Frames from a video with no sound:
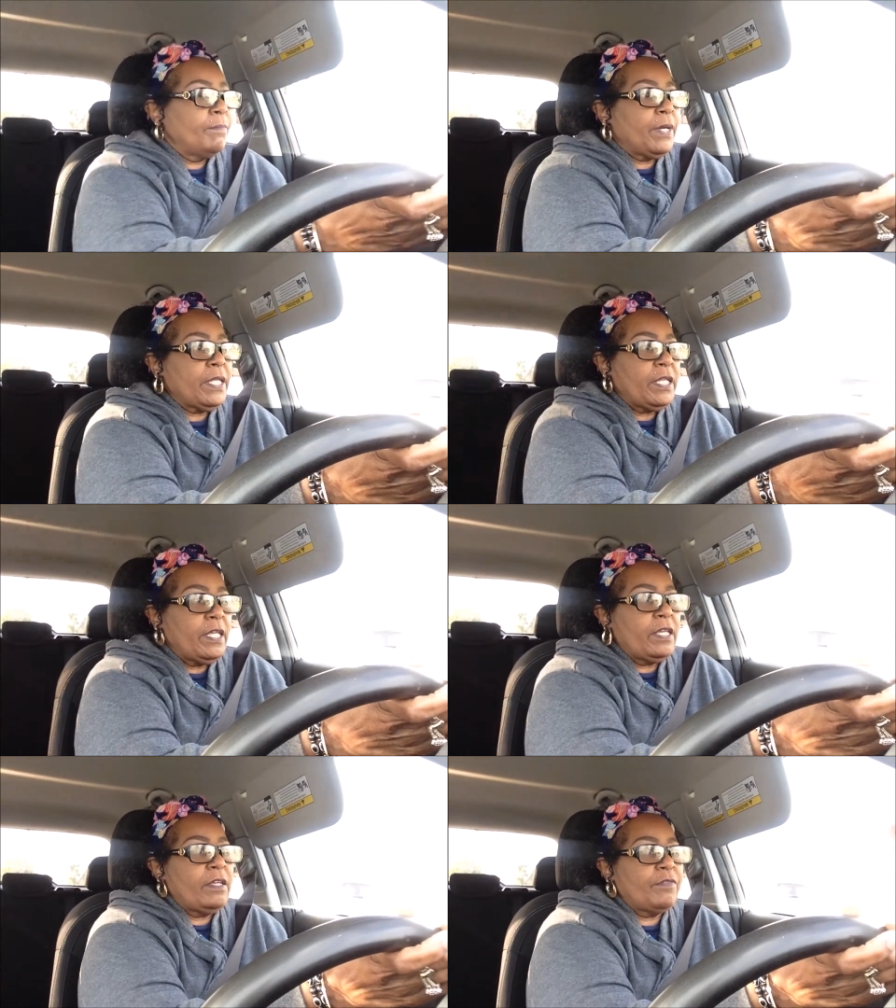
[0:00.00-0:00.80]
But
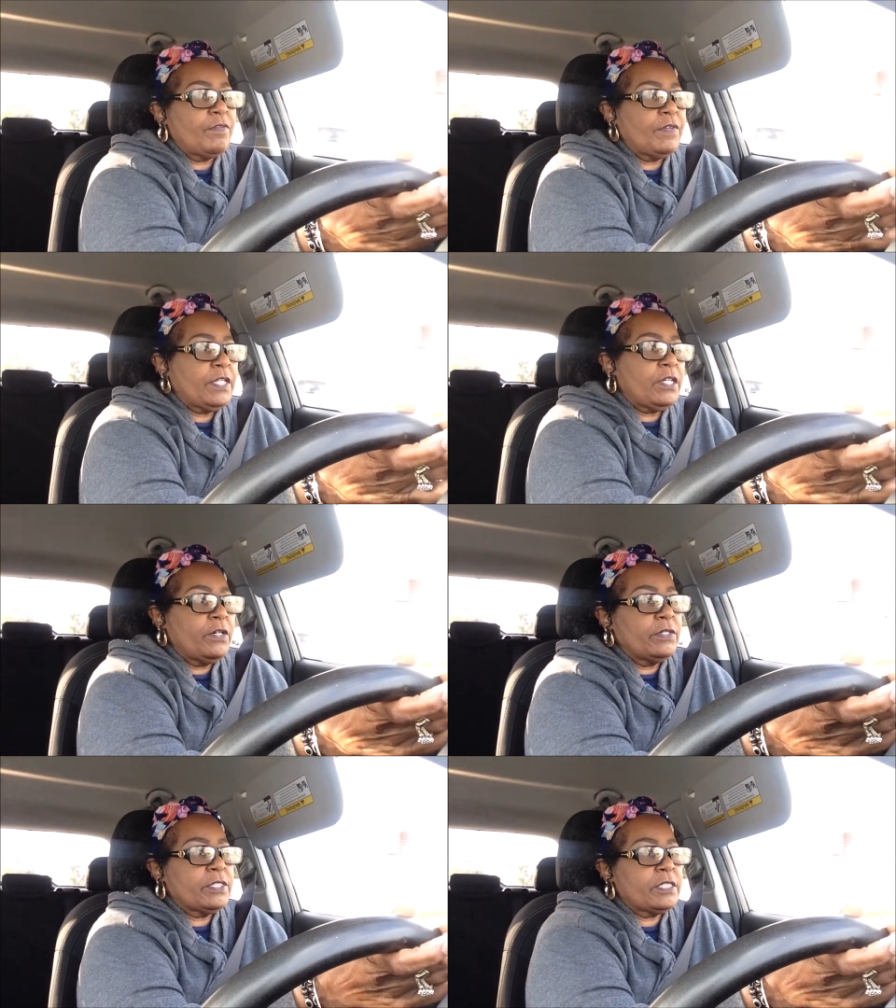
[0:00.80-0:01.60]
if the
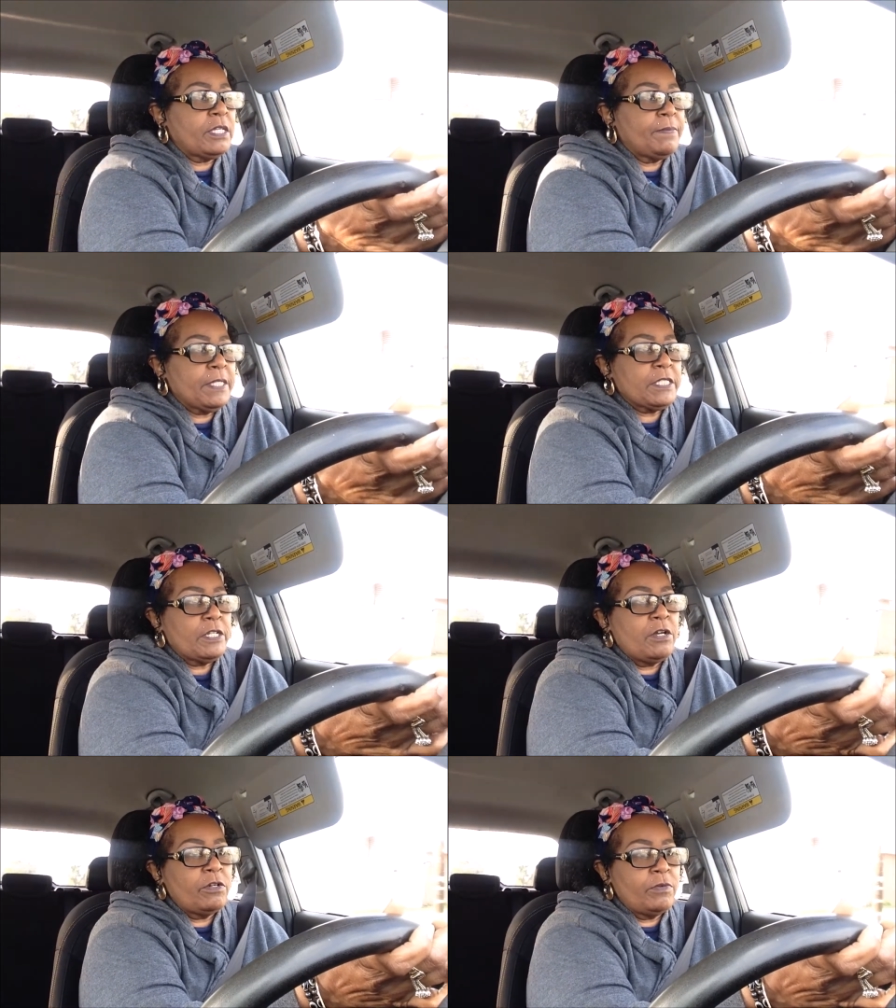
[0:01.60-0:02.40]
video is 10 minutes
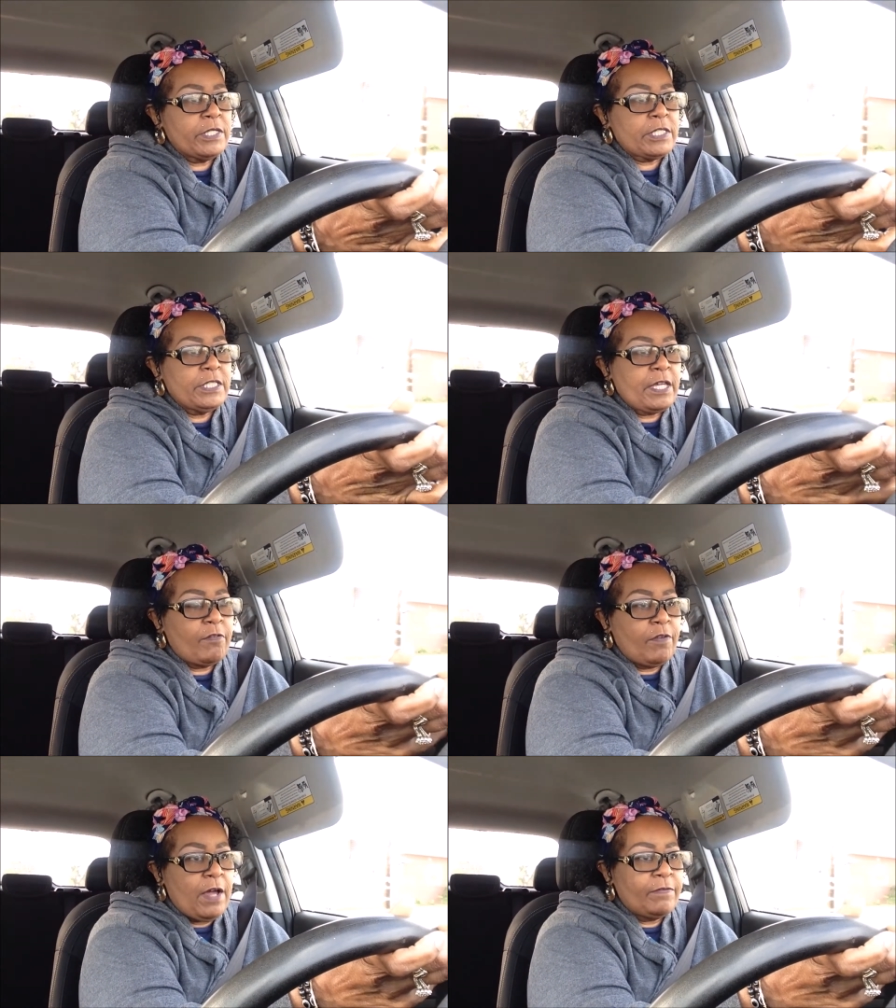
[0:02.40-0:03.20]
long, who wants to look
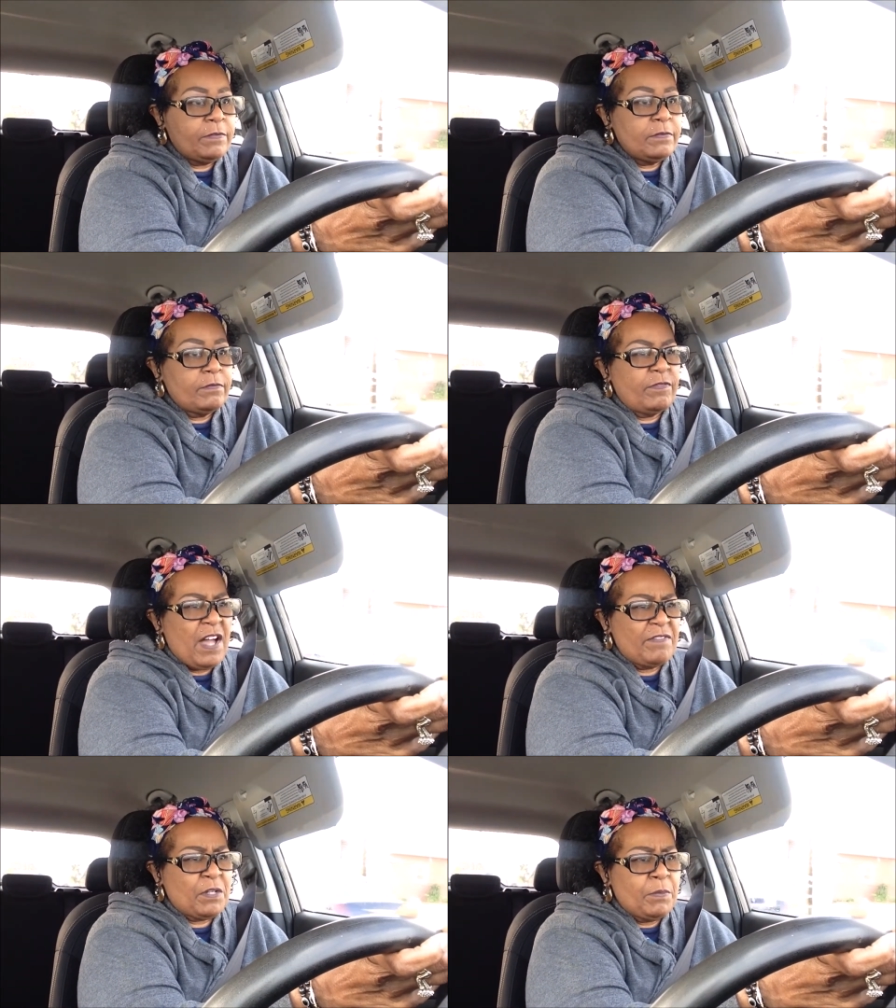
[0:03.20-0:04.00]
at five
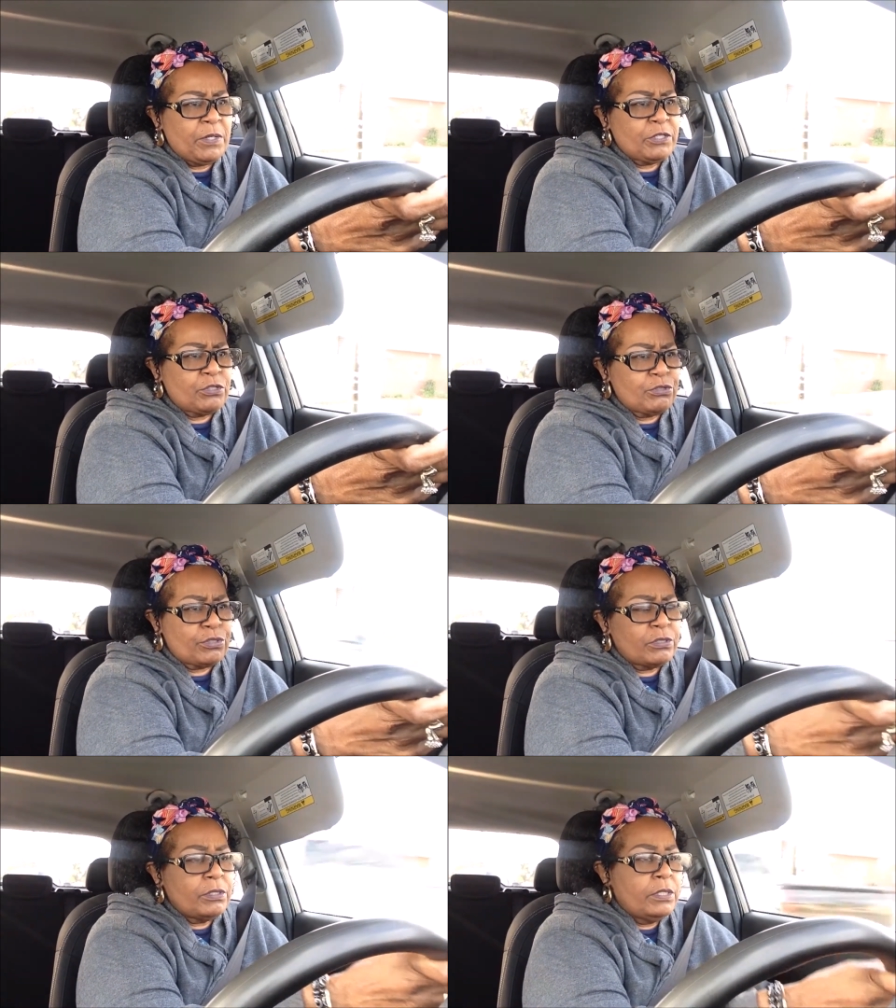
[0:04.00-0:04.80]
five
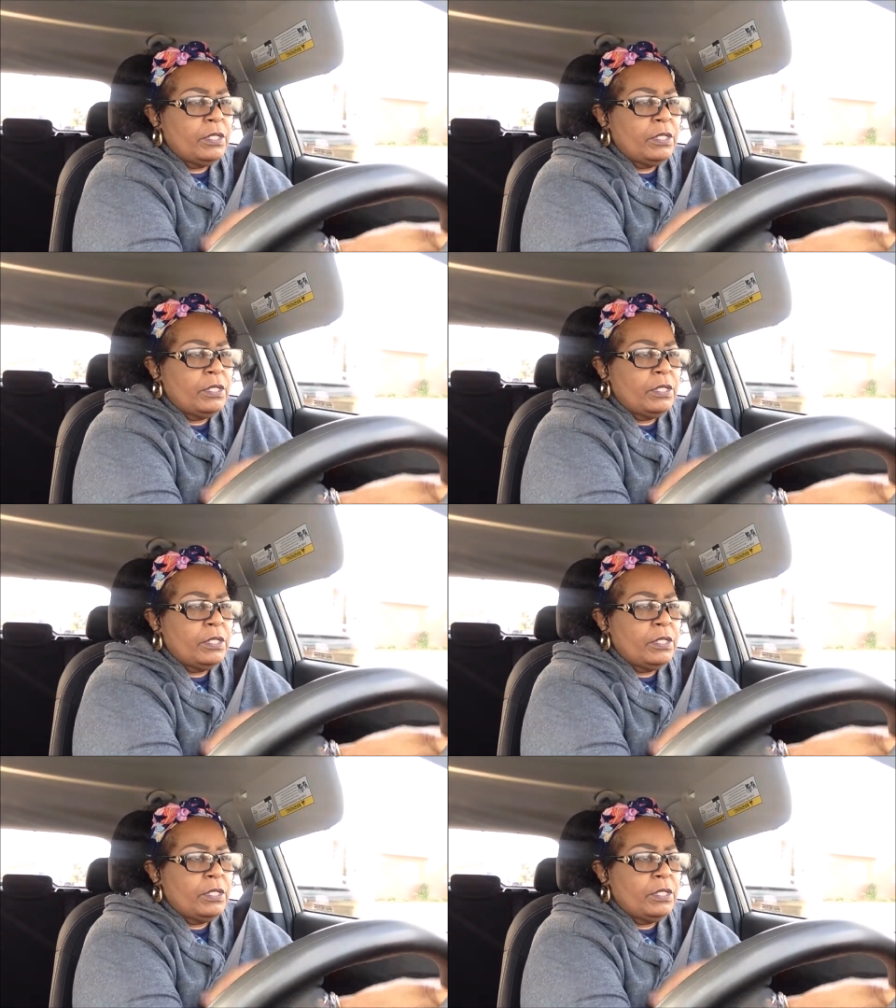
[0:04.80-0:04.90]
commercials?